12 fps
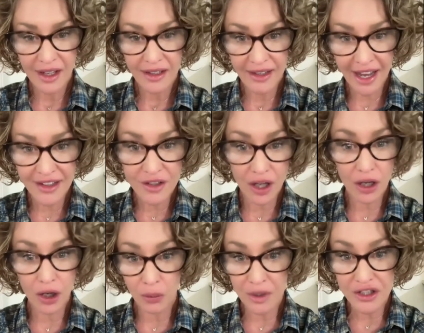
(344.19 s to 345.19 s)
NASA
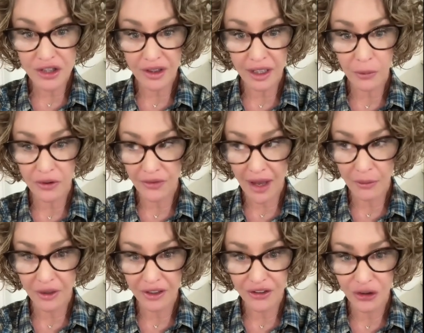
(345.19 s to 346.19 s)
originally was
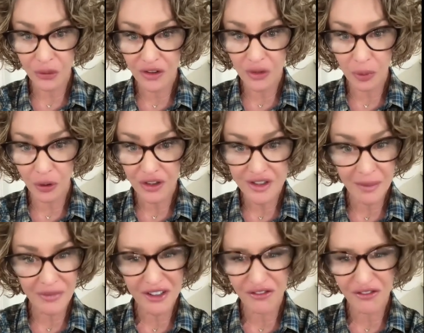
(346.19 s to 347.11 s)
founded to explore something